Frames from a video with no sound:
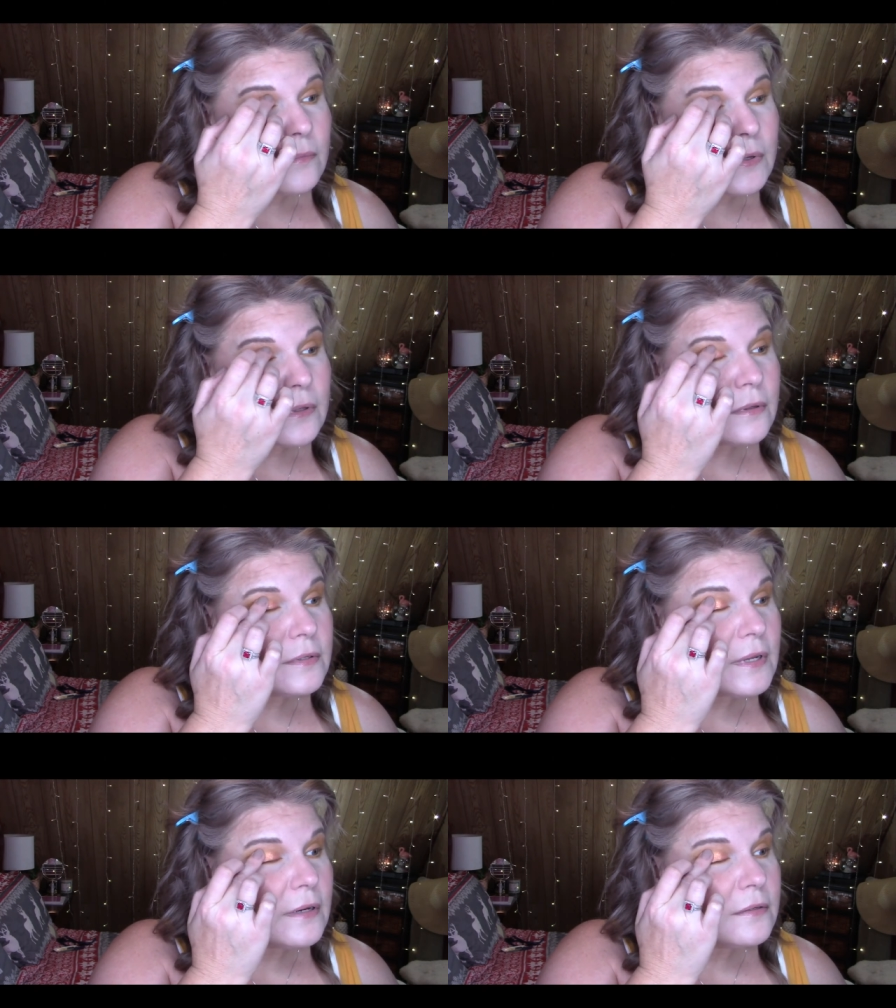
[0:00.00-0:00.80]
Put a little
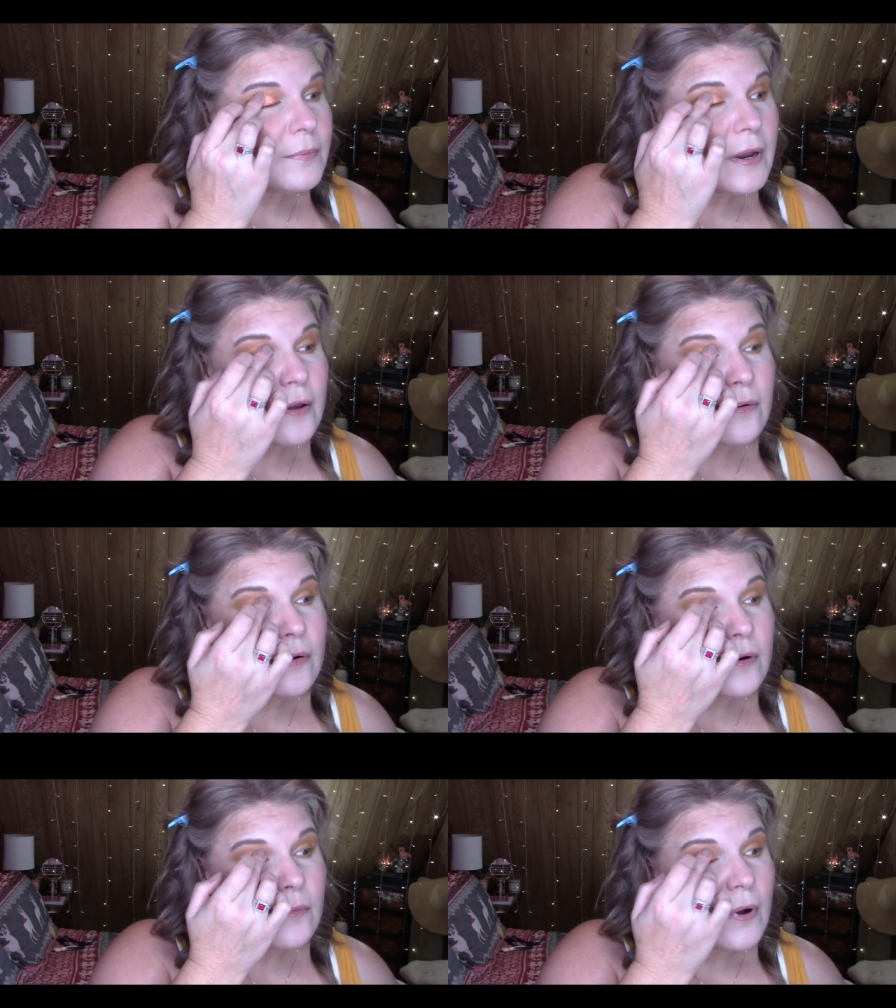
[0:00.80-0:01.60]
setting spray
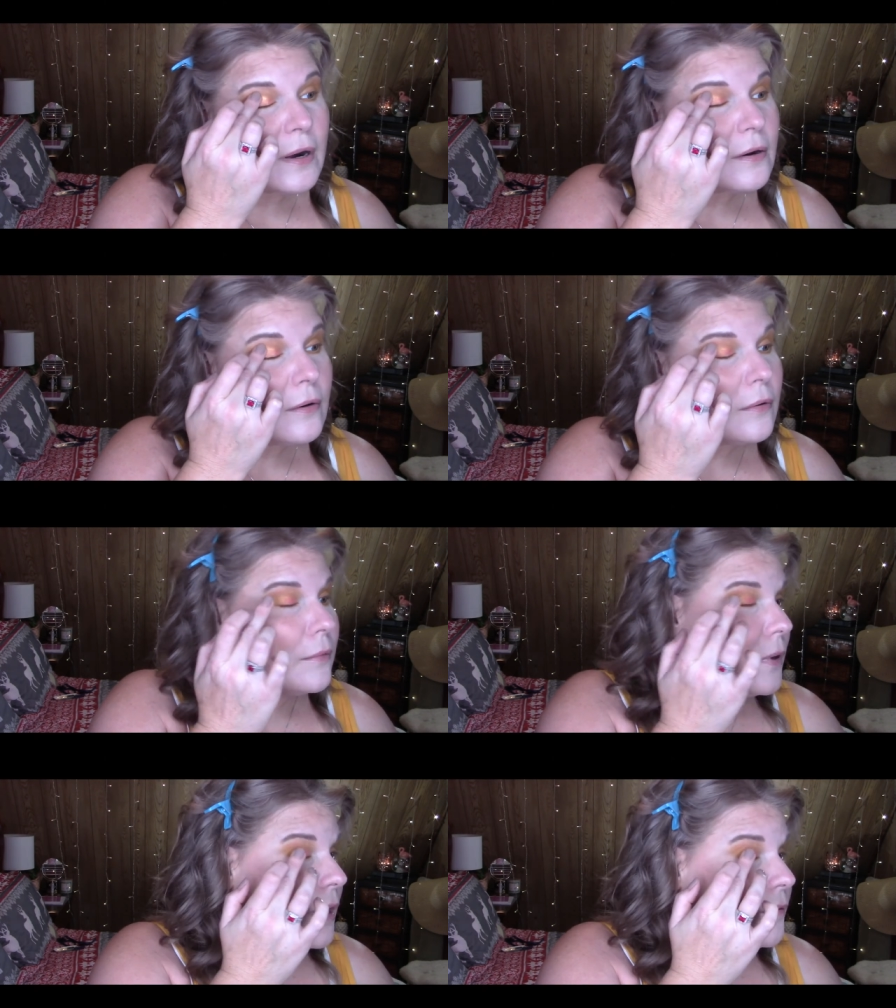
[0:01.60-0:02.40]
or water
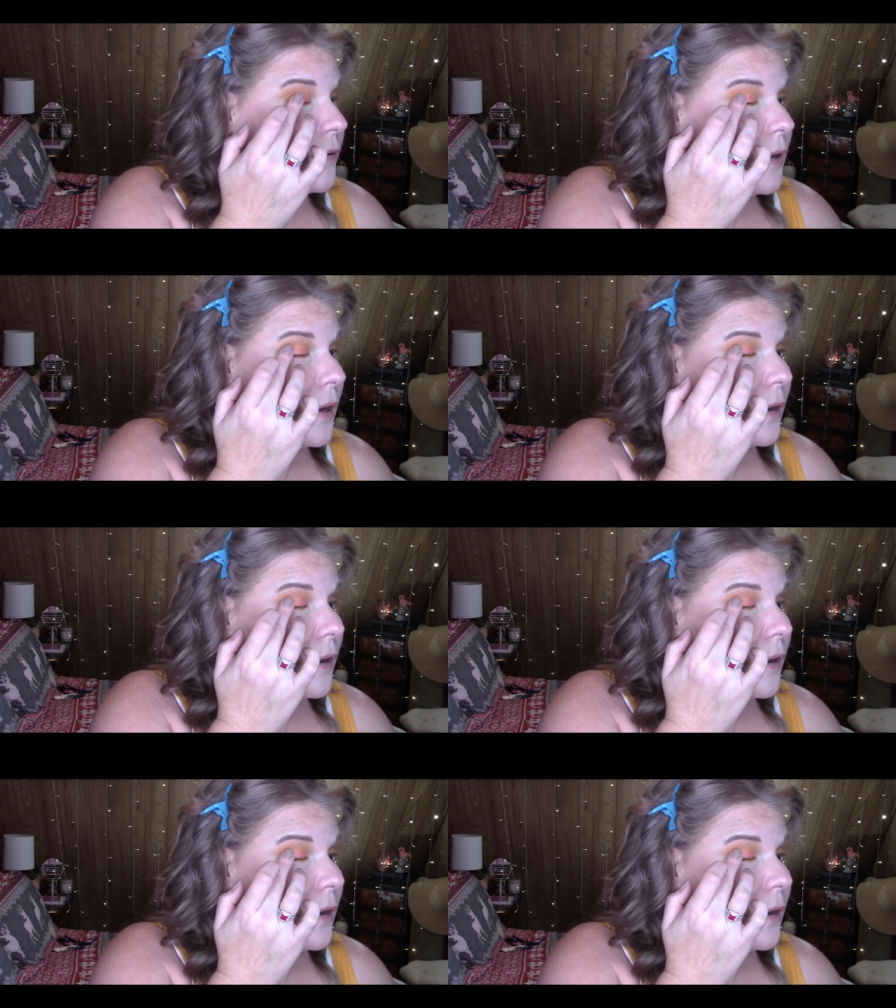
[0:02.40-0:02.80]
or whatever